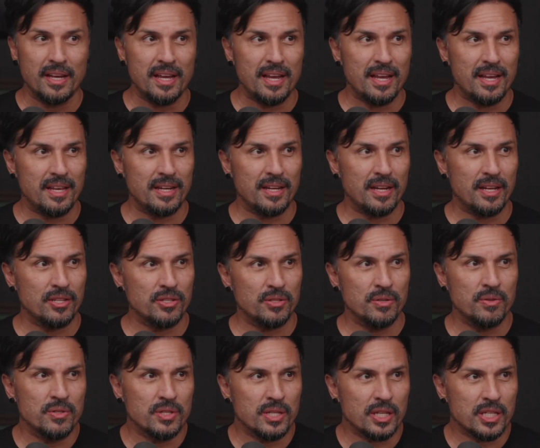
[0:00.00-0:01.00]
and a
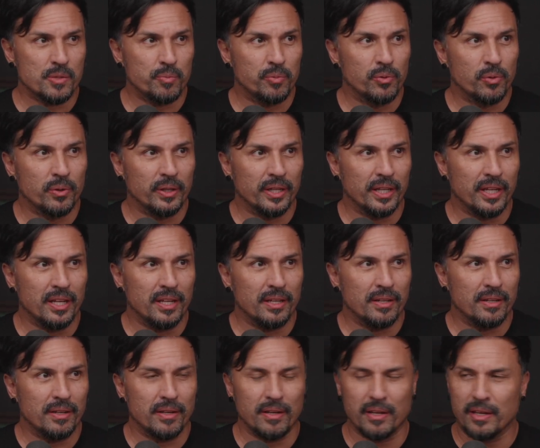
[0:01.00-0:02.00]
student's exploring it,
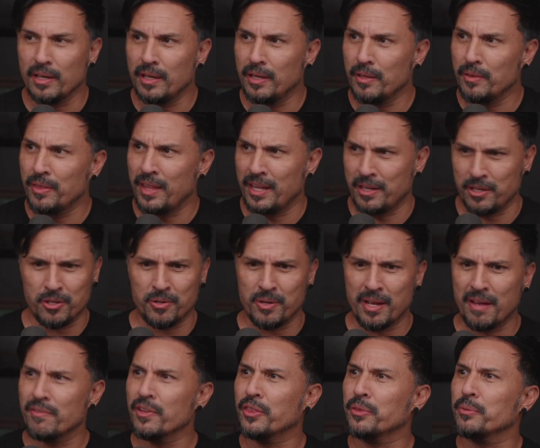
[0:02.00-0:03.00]
uh, that you'd
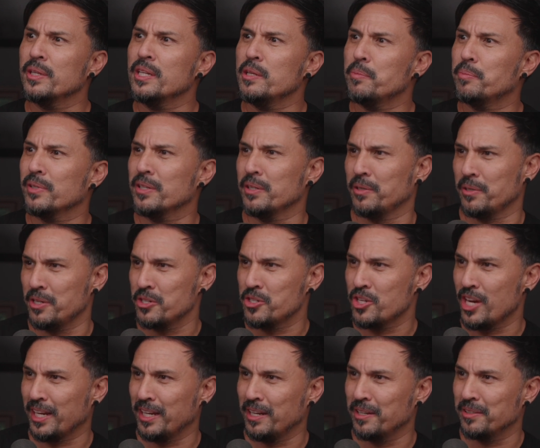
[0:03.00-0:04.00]
have a 3D printer to
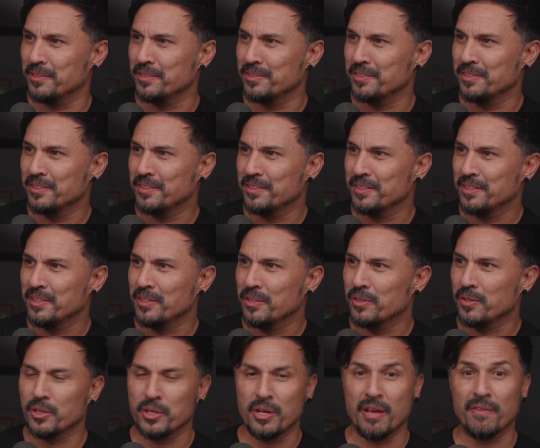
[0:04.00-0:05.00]
check out. Yeah. Right.
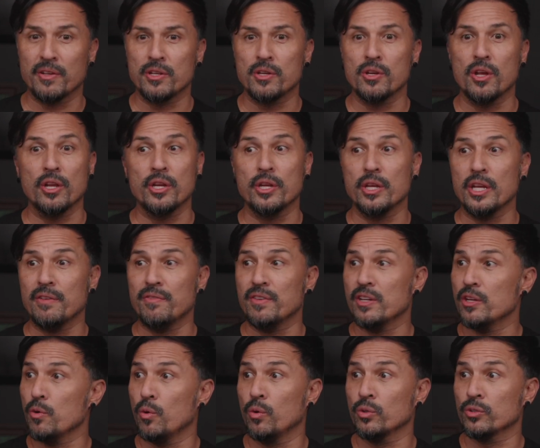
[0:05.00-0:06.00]
Or you have an, an
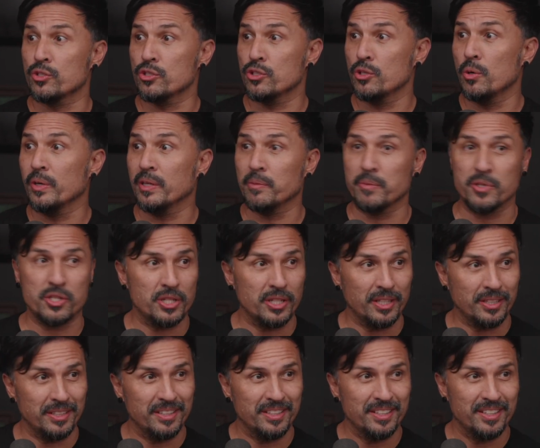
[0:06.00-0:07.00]
even an old sewing
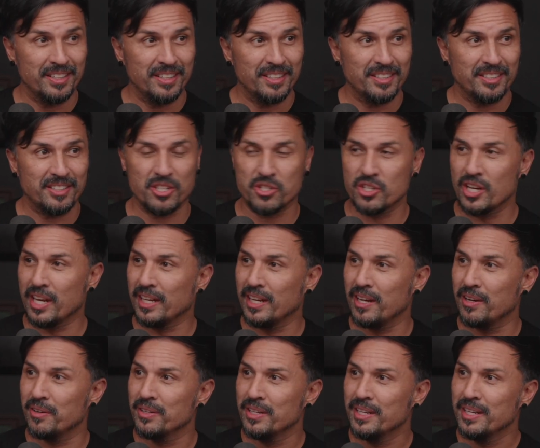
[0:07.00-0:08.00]
machine yeah. to check
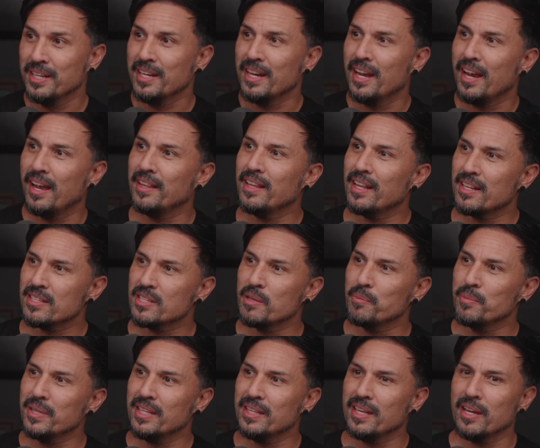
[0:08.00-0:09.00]
out. Yeah. And that
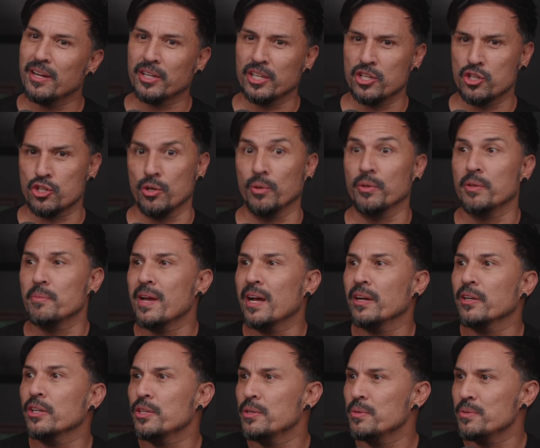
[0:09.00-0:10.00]
somebody there could show them how
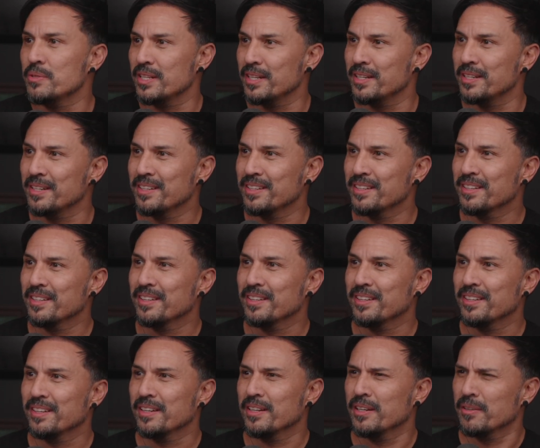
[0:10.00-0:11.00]
to use it.
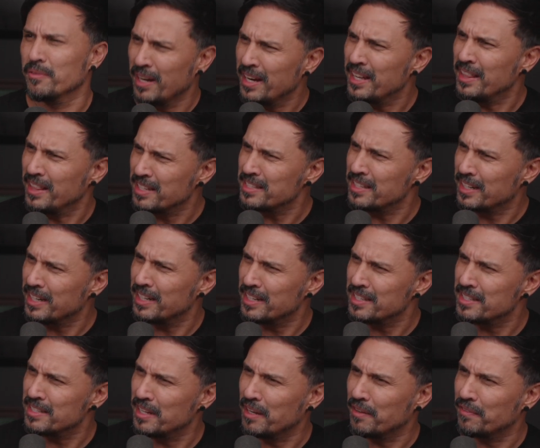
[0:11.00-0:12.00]
Right? Mm-hmm. That's the kind of
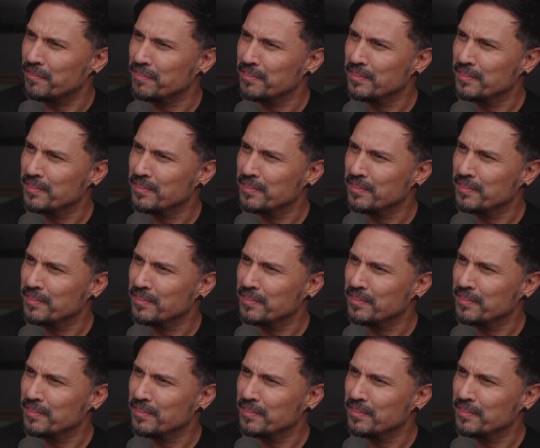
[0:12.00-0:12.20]
stuff. Yeah, that's